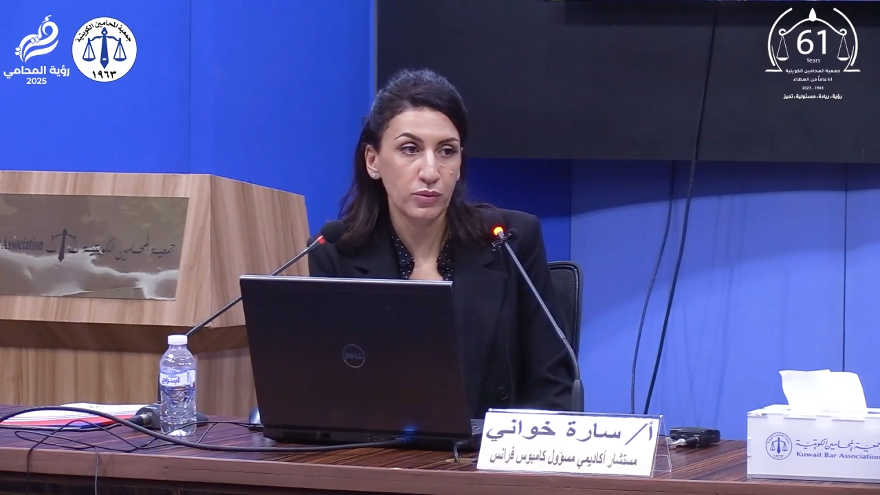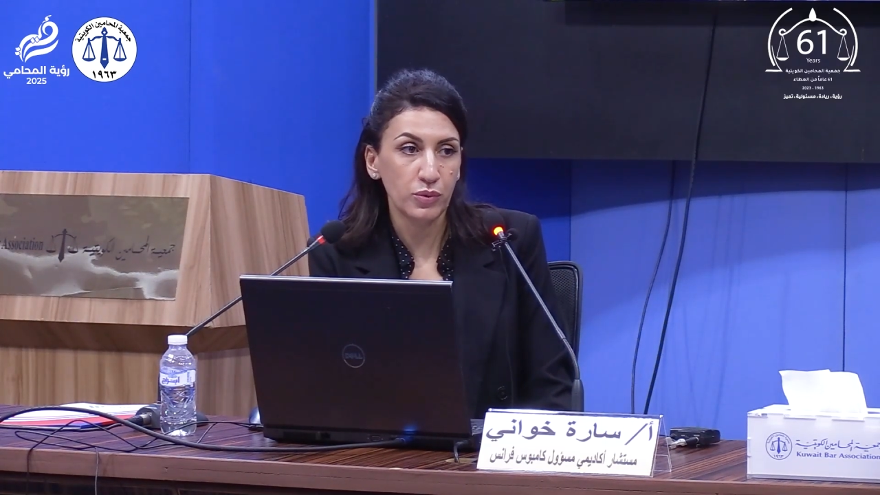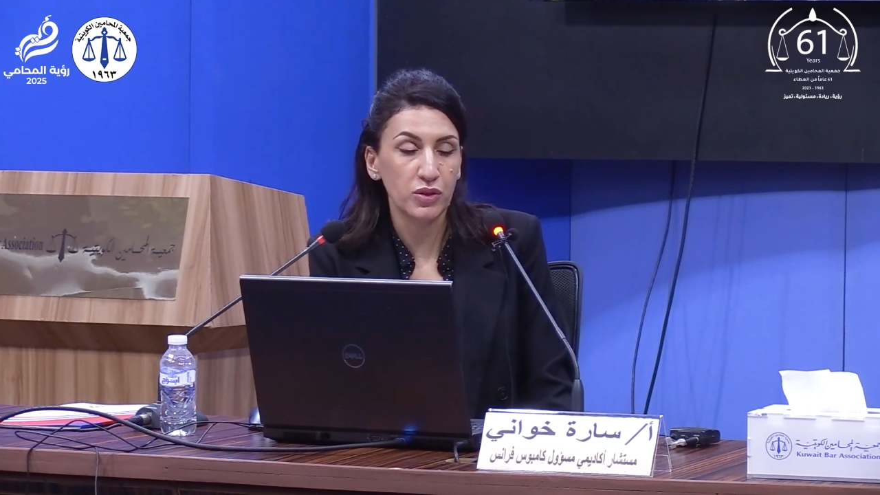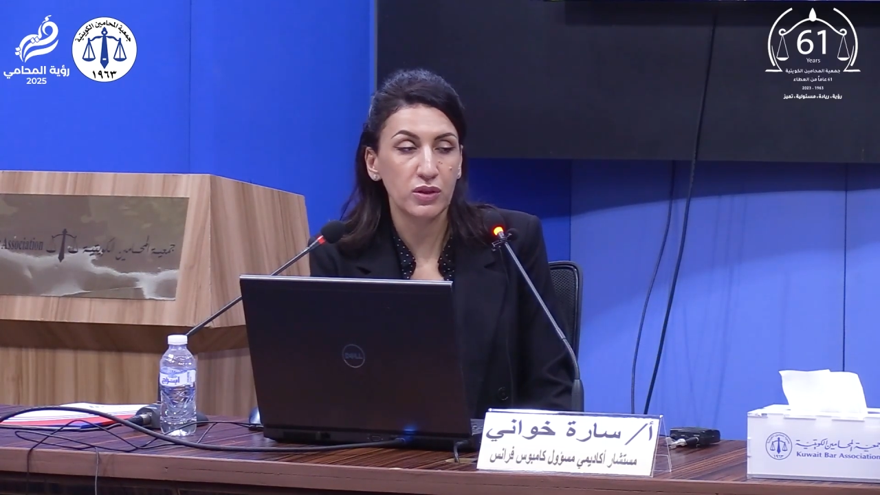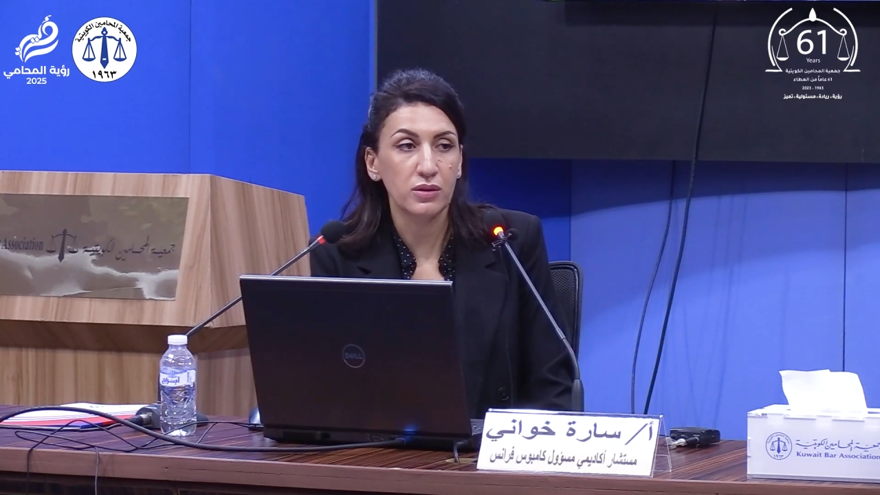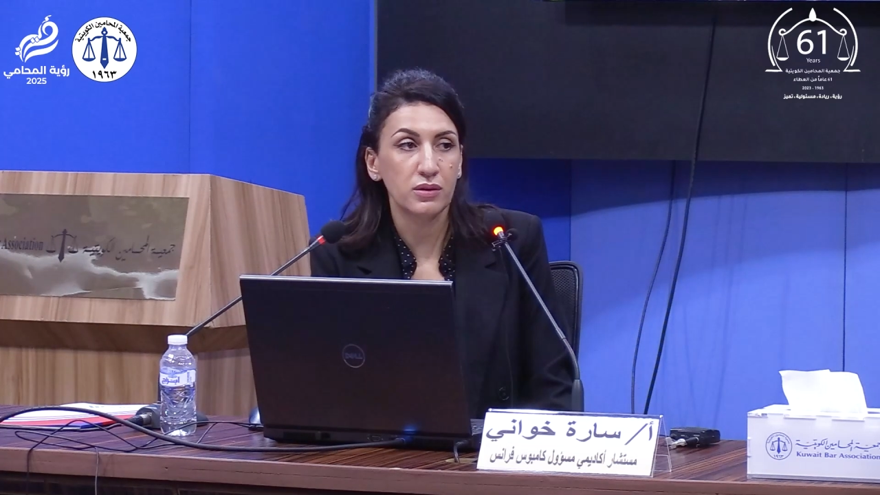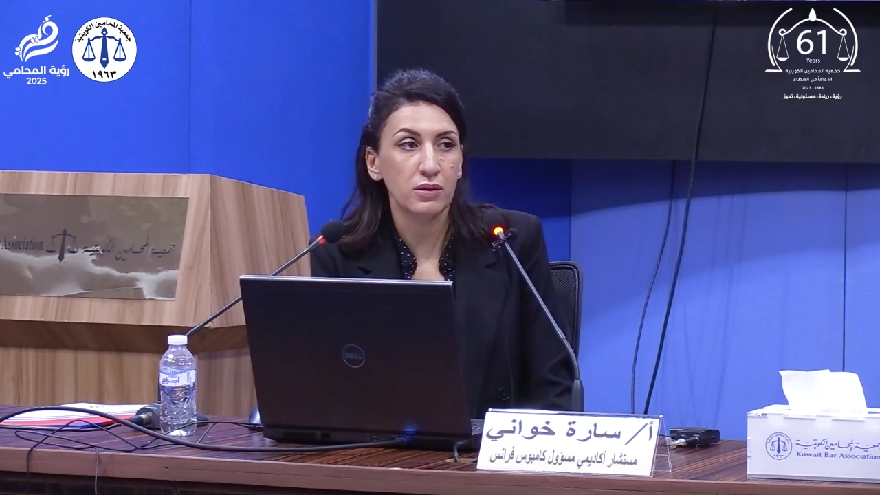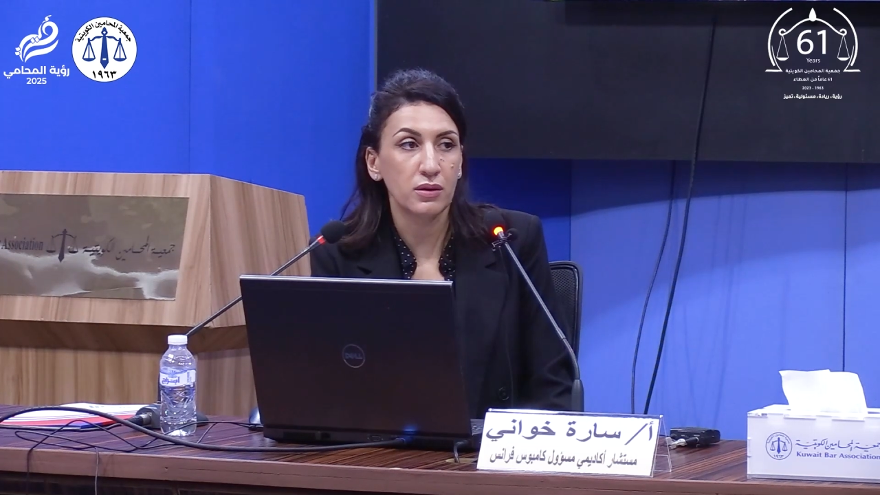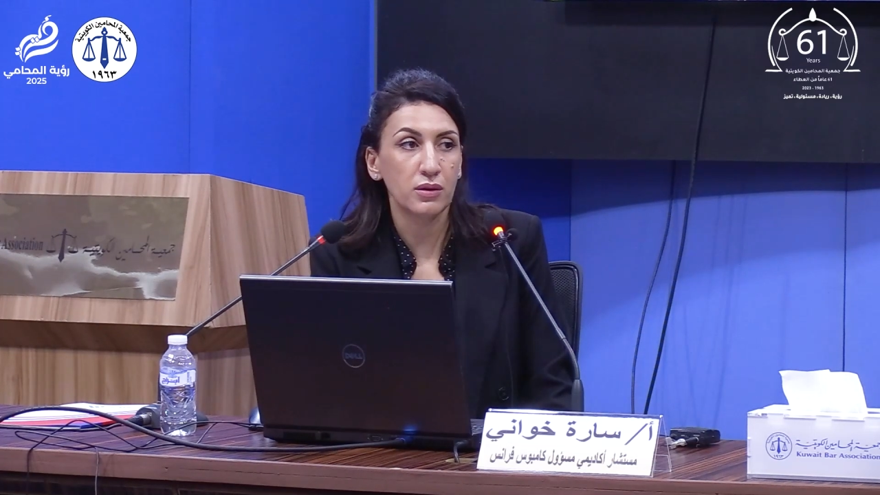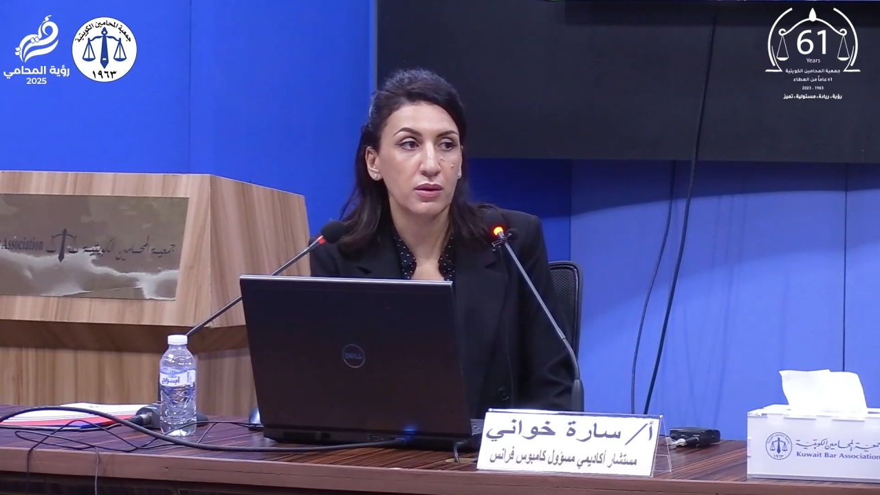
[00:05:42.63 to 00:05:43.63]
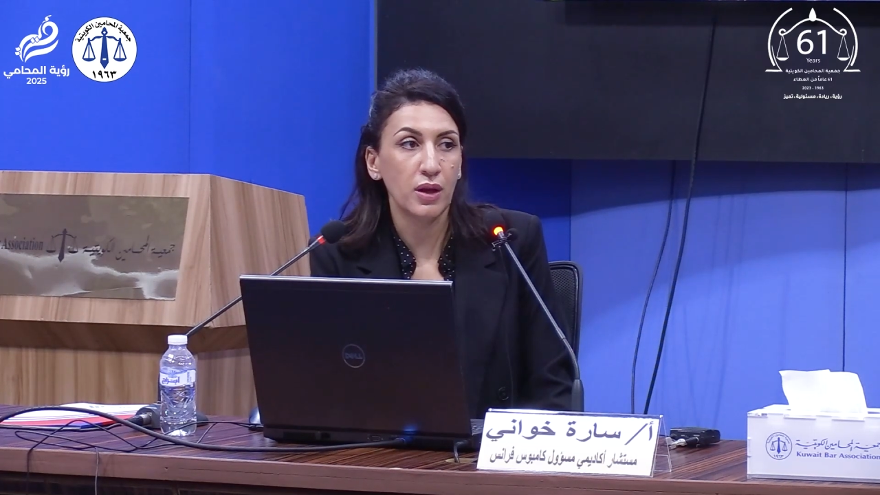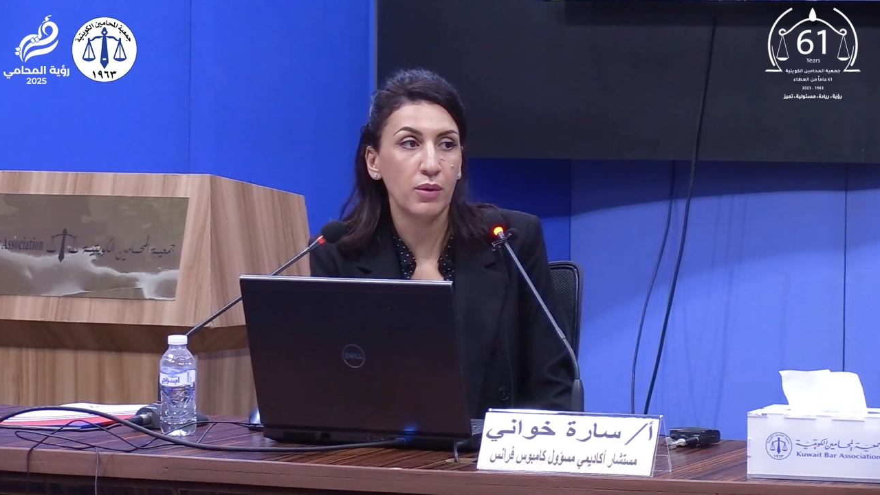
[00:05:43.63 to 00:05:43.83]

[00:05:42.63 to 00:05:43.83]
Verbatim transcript: which is uh, the